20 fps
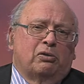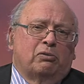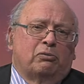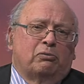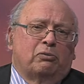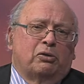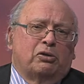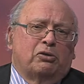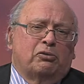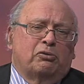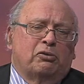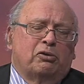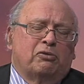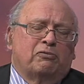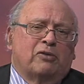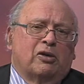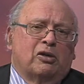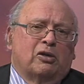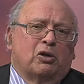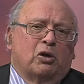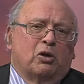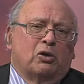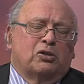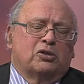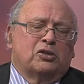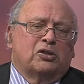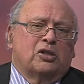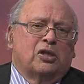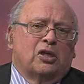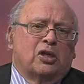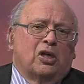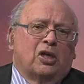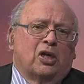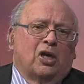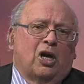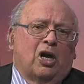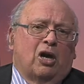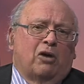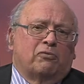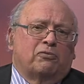retrieve our costs
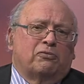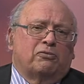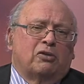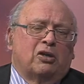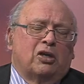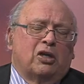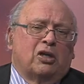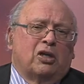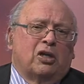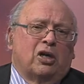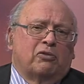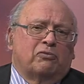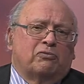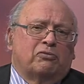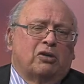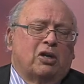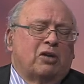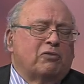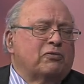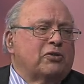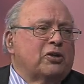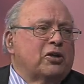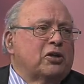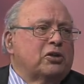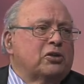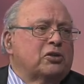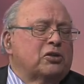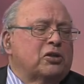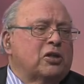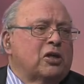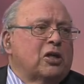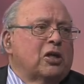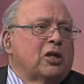after 11 years.